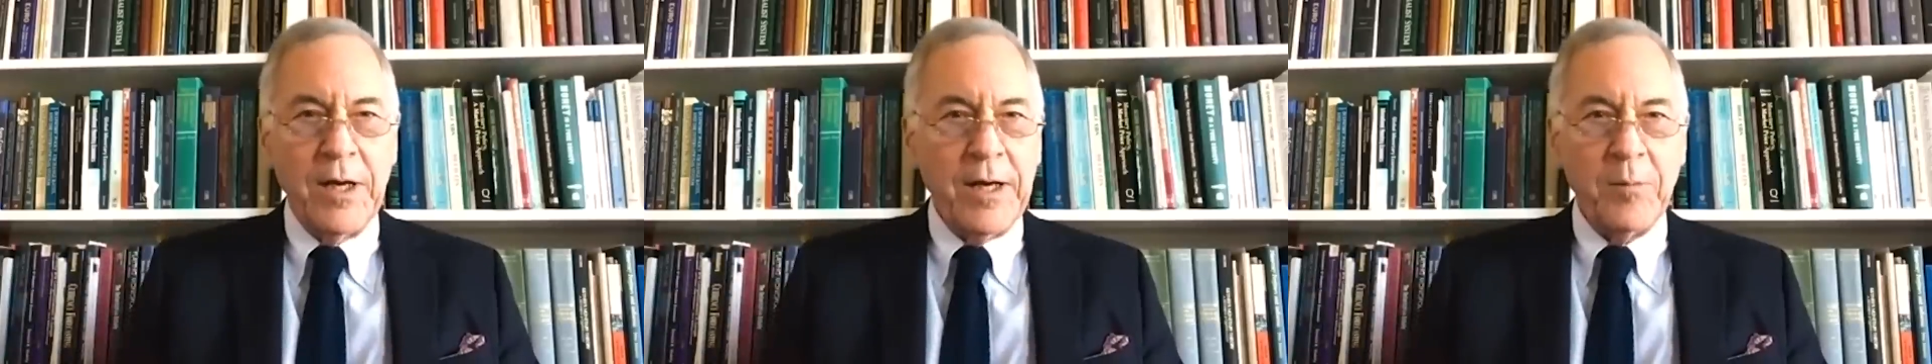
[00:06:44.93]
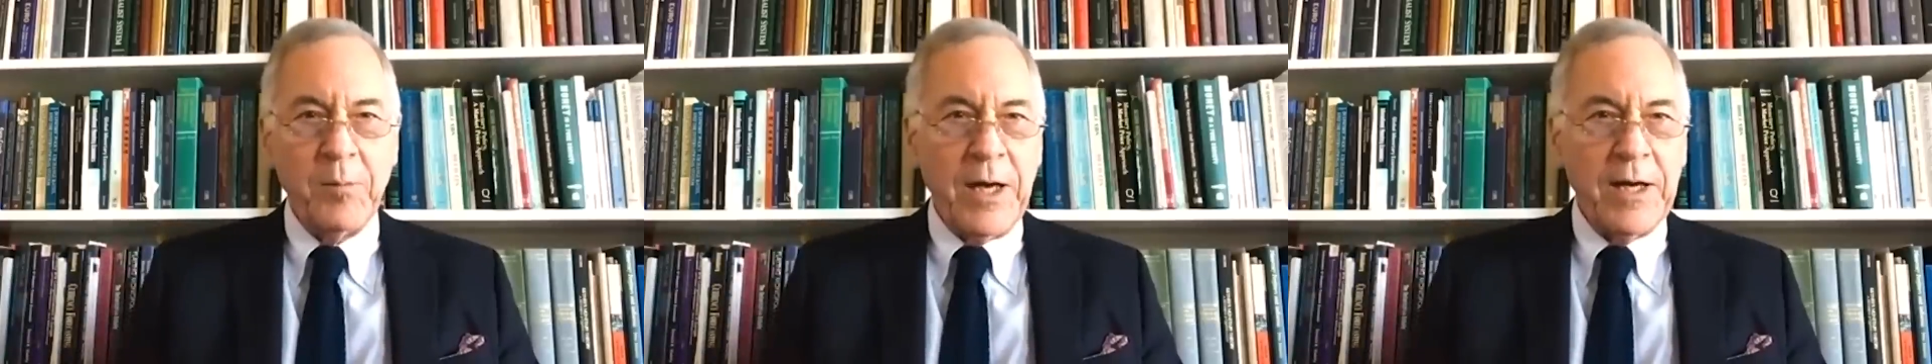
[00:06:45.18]
And
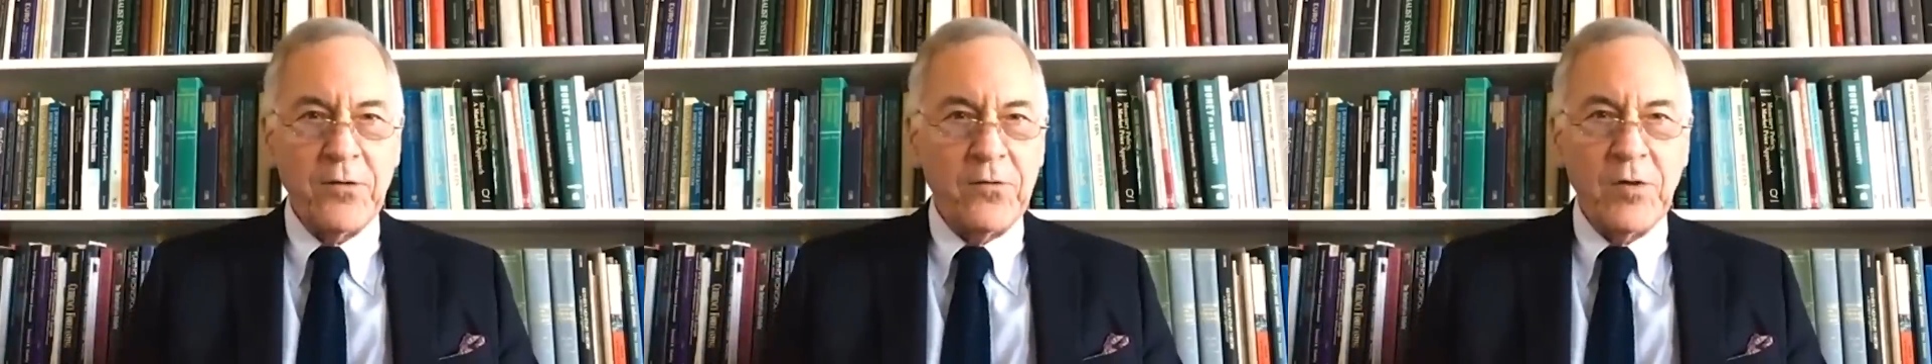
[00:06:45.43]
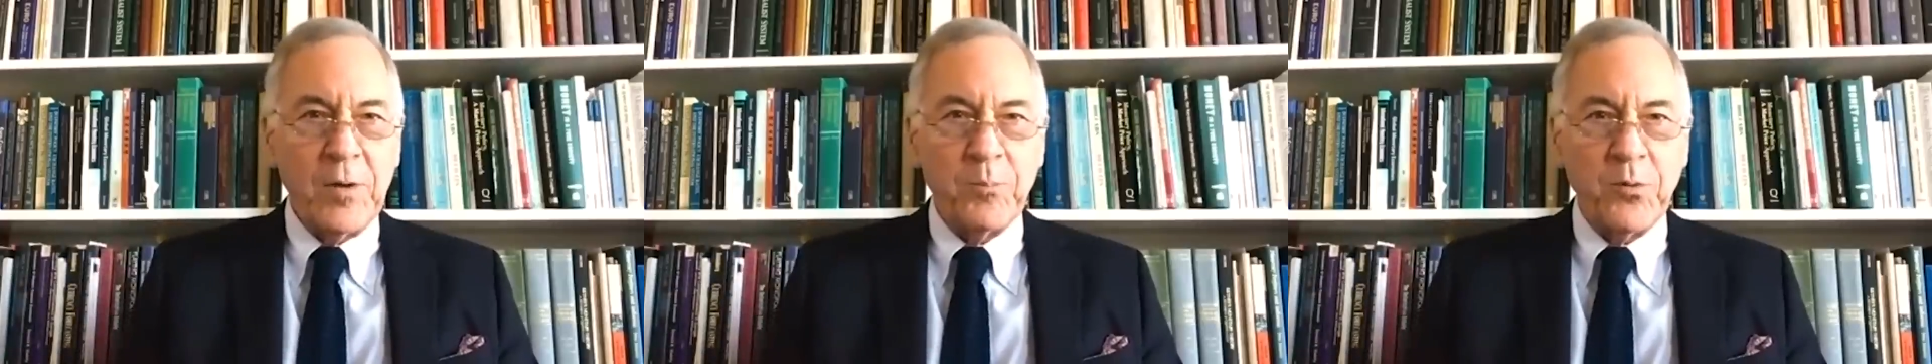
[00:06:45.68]
it
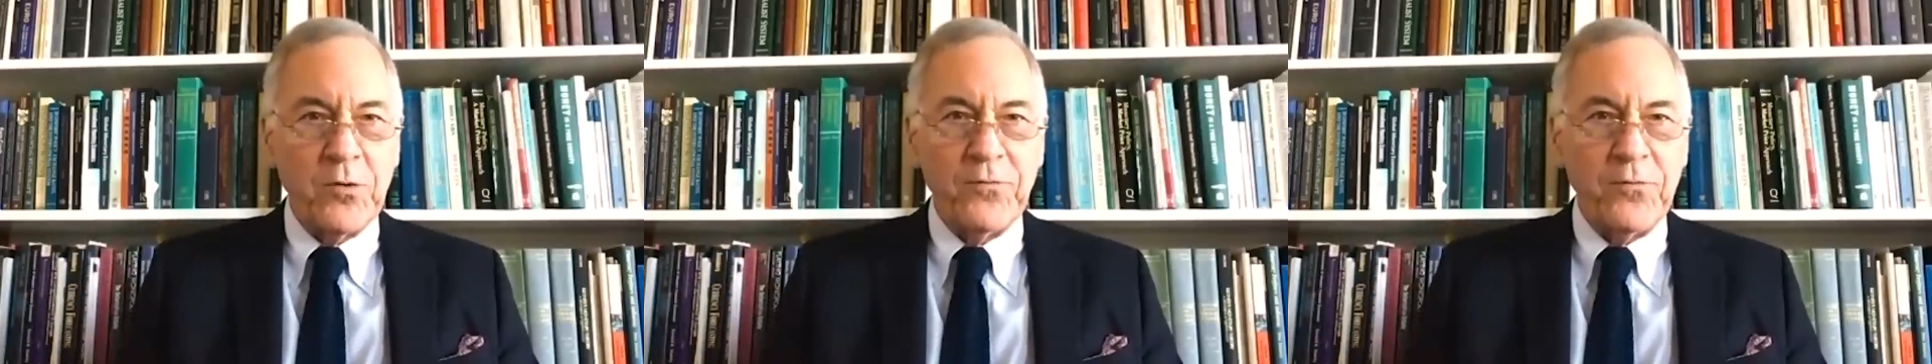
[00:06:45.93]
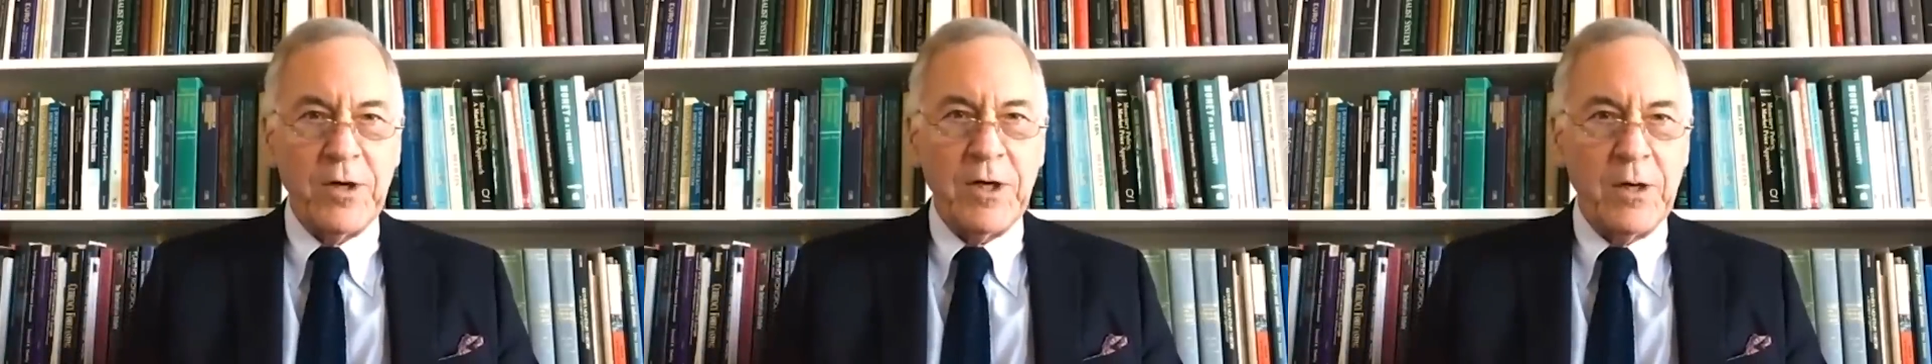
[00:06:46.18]
matches up
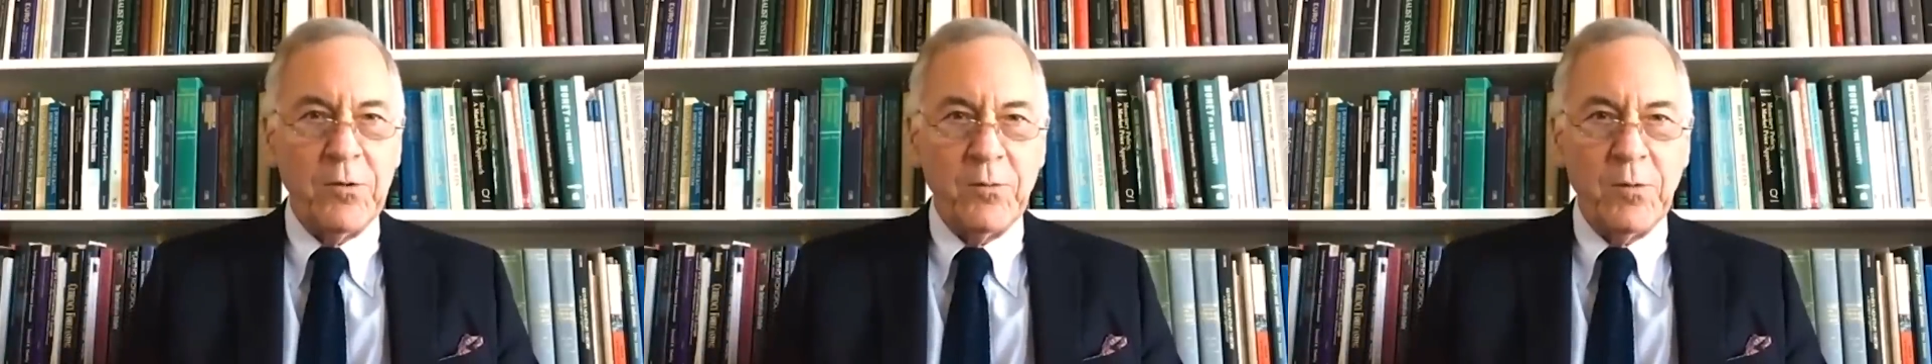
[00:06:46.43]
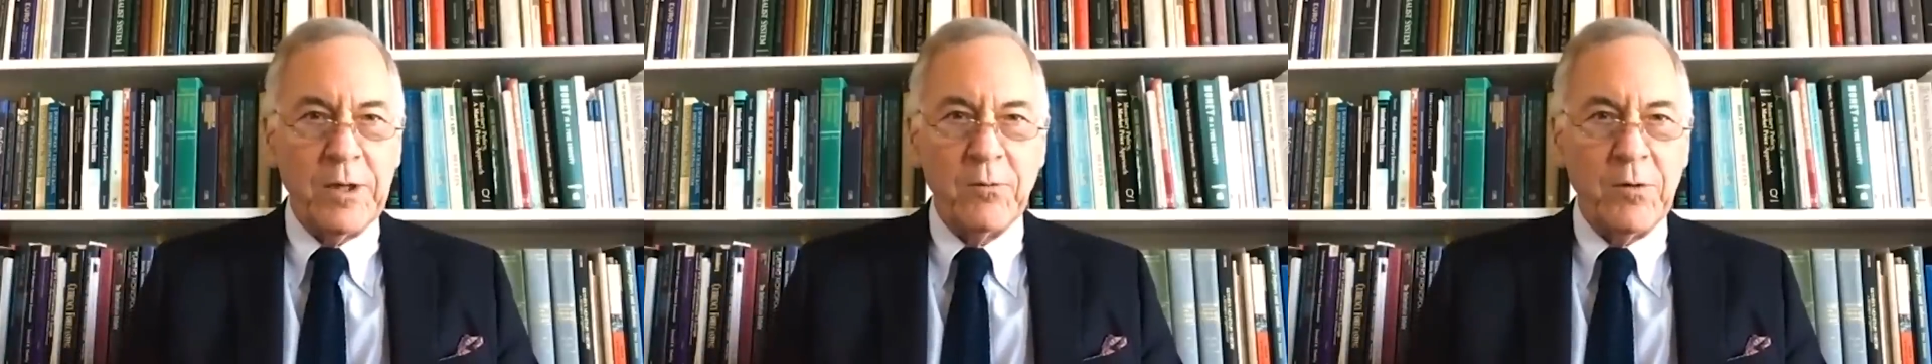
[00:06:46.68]
perfectly with
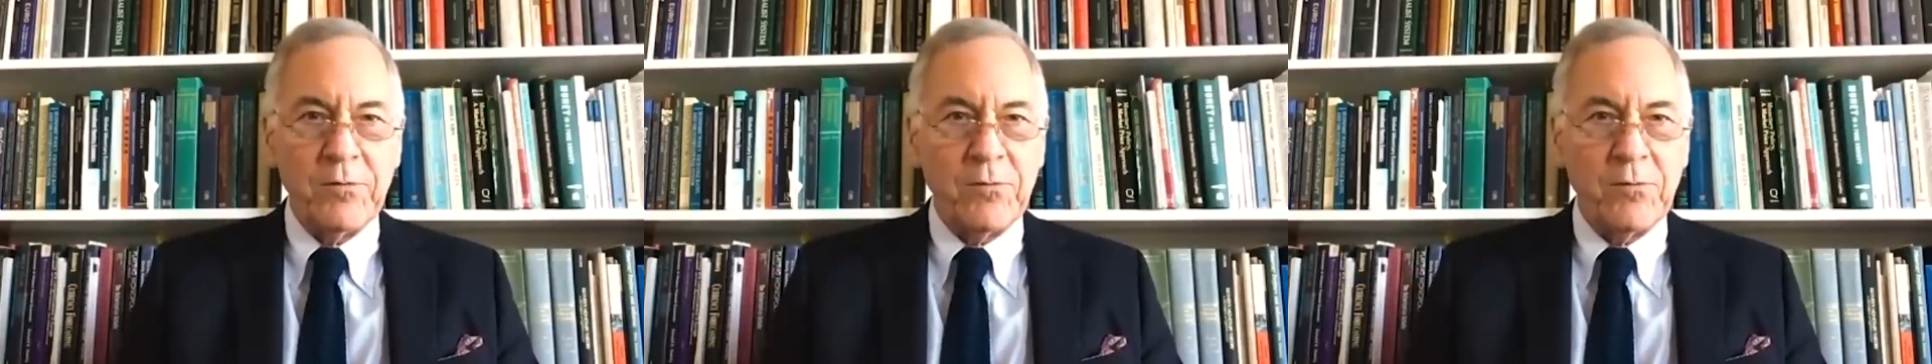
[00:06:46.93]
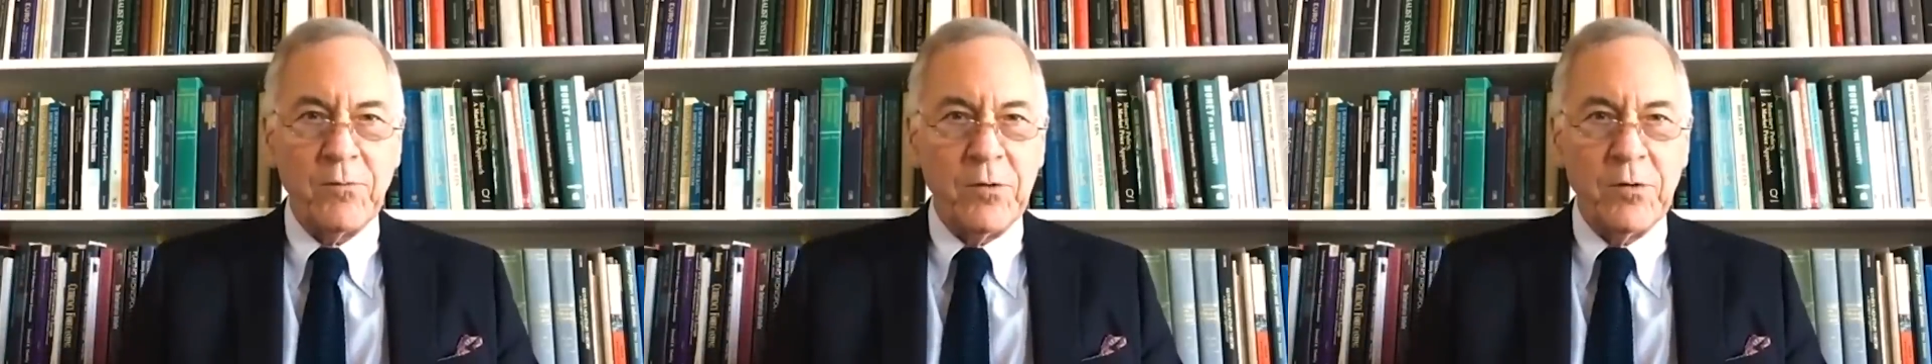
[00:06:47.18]
what, what's,